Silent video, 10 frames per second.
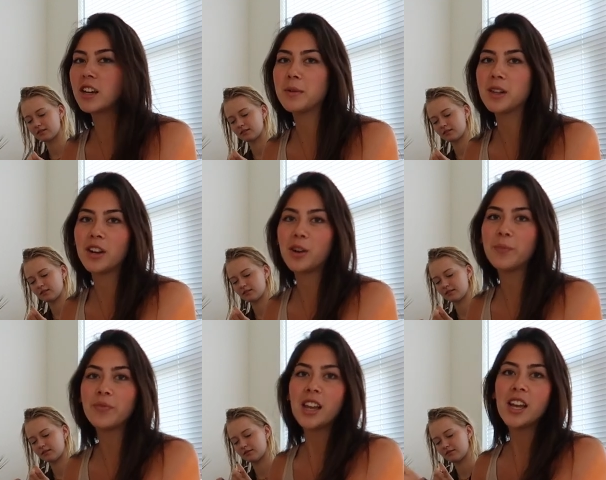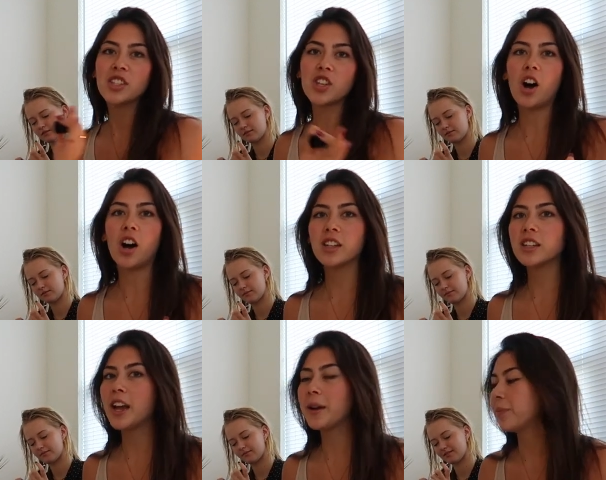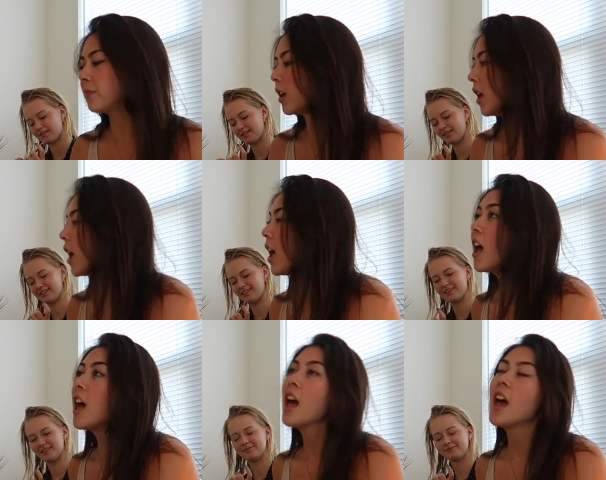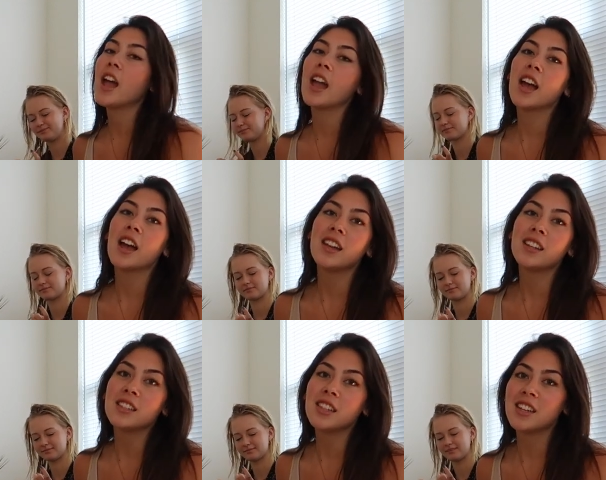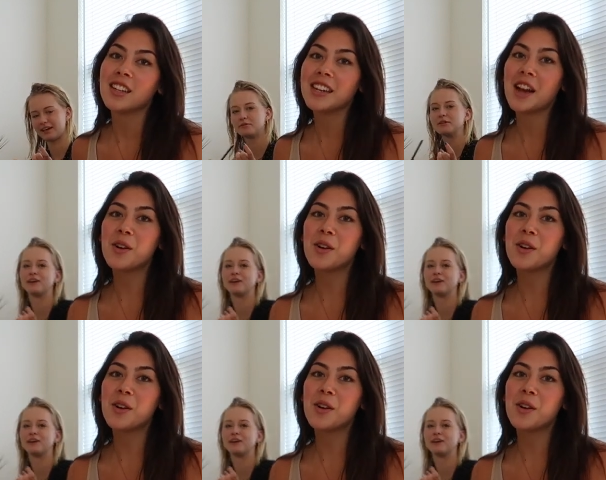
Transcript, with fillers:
Speaker 1: up, you know. It's a holiday. Yeah. And, and we